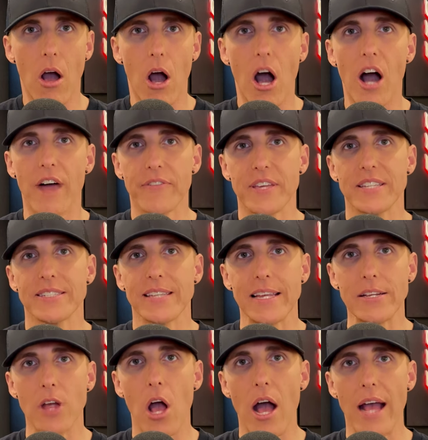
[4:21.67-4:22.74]
Obviously
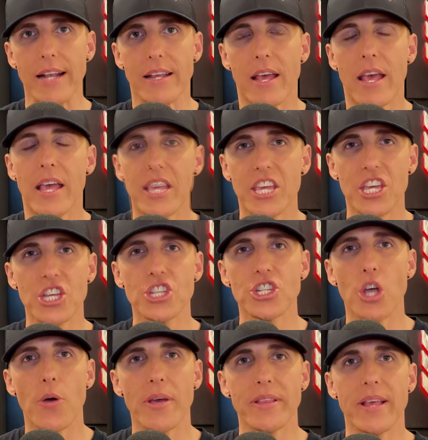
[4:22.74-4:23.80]
not. He's
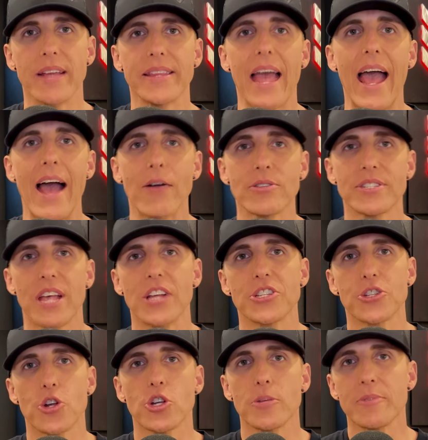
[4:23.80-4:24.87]
showing that the outside
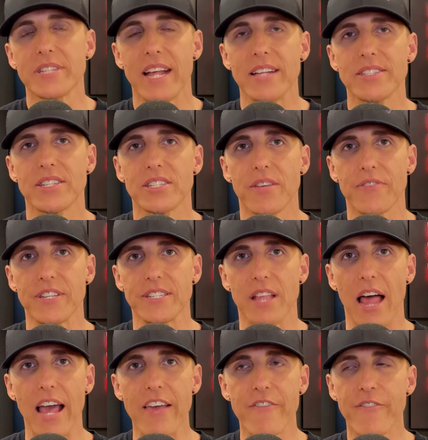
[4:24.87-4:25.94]
circumstances of his
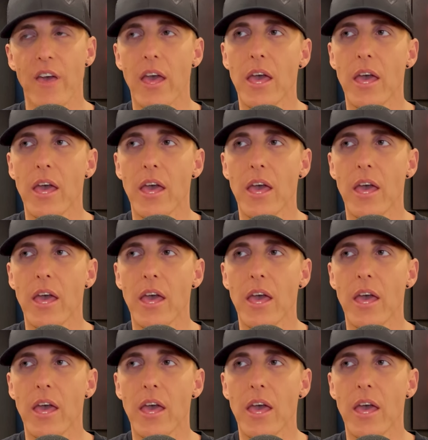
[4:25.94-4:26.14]
life